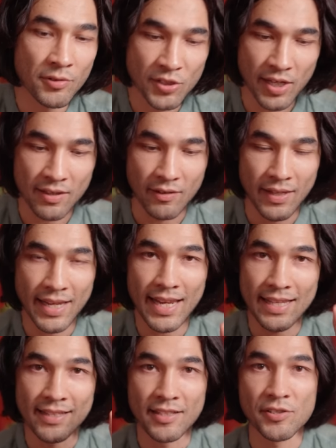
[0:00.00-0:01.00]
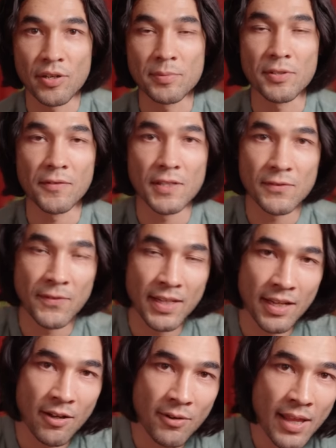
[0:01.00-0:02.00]
Check the link in the description of this
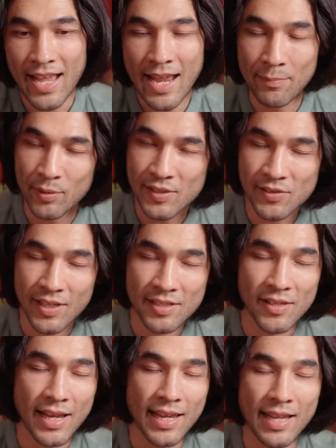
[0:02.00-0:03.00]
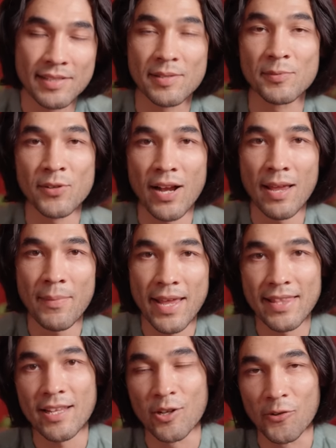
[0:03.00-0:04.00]
video and please click like and subscribe
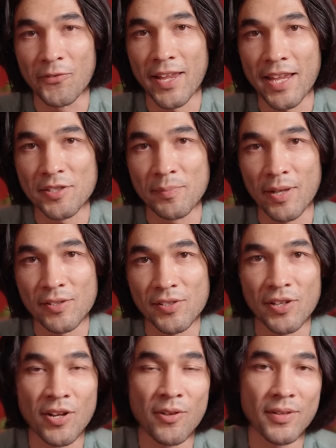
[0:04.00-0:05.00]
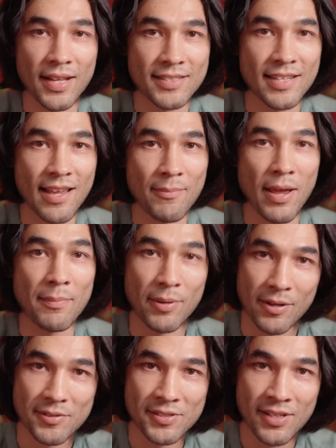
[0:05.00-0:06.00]
and that notification bell so you know the next time I
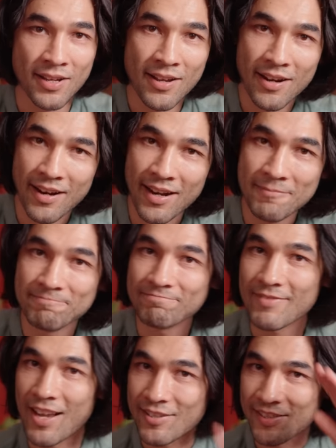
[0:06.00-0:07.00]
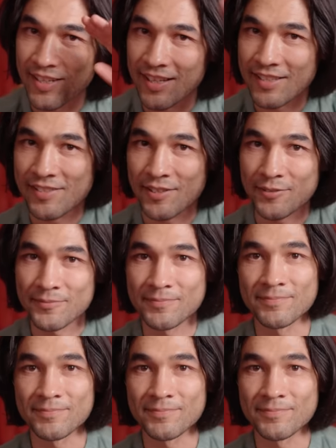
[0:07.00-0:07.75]
post. All right, I'll see you again soon.